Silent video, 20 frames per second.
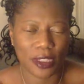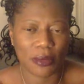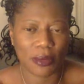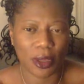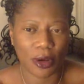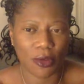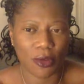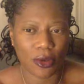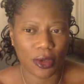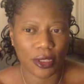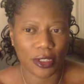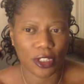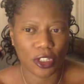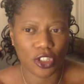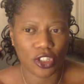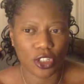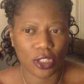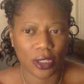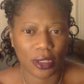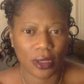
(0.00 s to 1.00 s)
medical
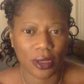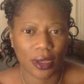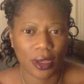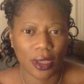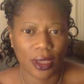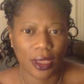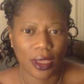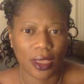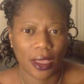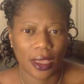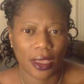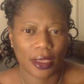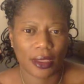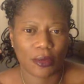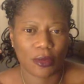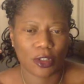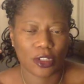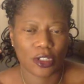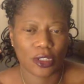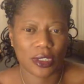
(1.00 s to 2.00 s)
condition,
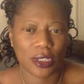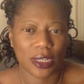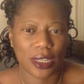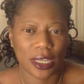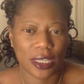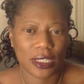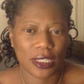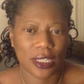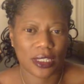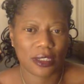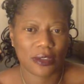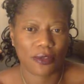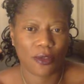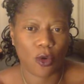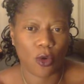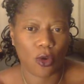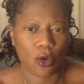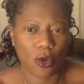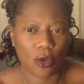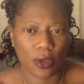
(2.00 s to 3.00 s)
which is an excessive
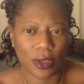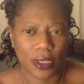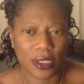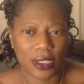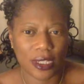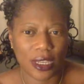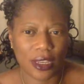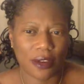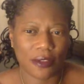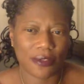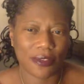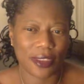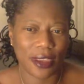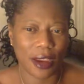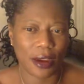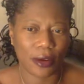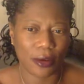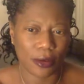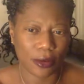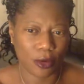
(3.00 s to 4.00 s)
oral intake of
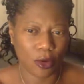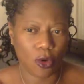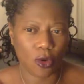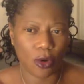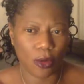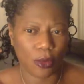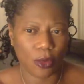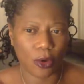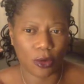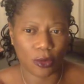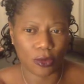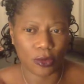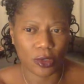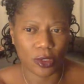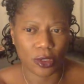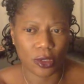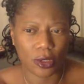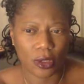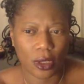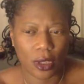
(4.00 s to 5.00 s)
thyroid
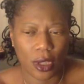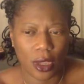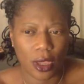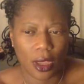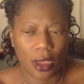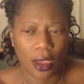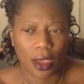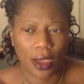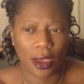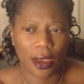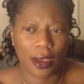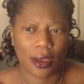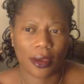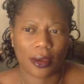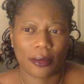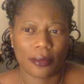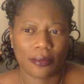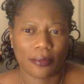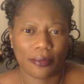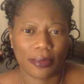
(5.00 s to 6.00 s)
hormones,
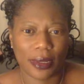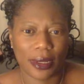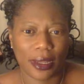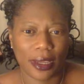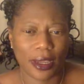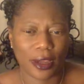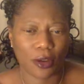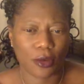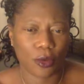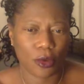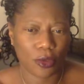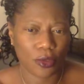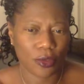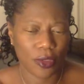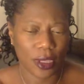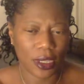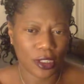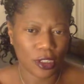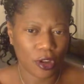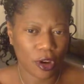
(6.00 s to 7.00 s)
benign growth
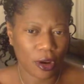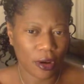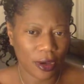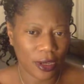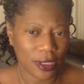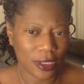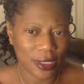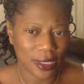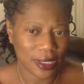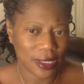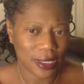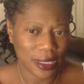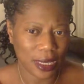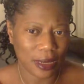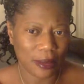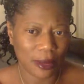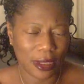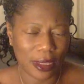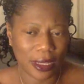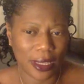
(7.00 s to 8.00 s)
that targets the
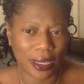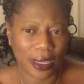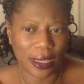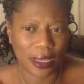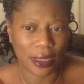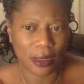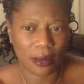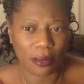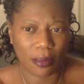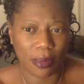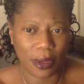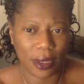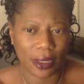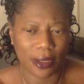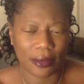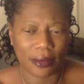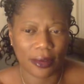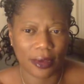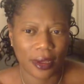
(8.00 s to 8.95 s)
same gland. But